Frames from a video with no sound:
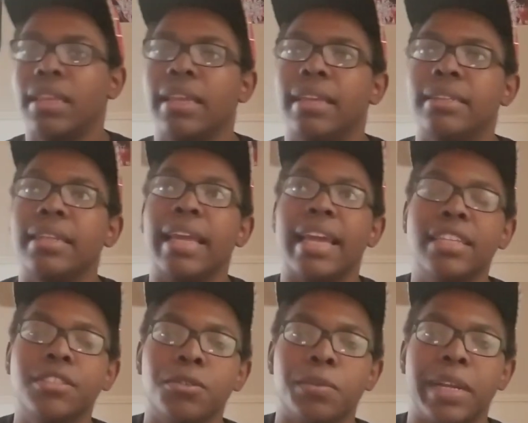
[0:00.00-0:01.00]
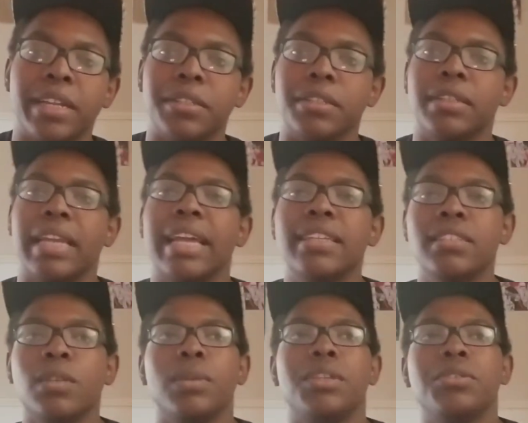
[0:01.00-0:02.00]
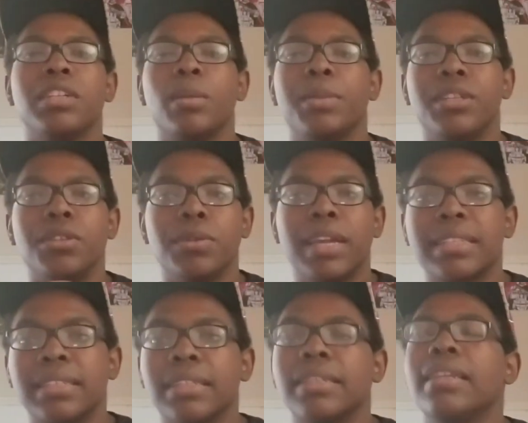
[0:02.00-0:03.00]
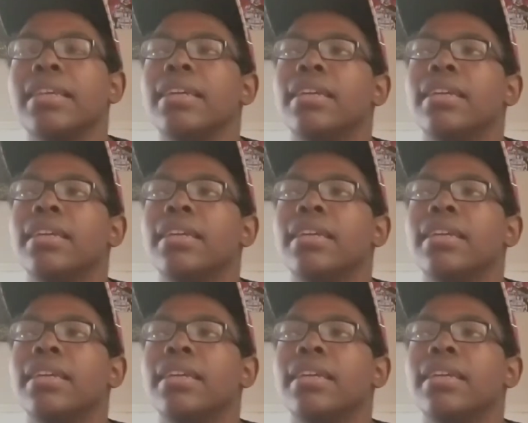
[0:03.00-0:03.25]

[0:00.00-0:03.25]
And as a writer, as someone who's going to be directing,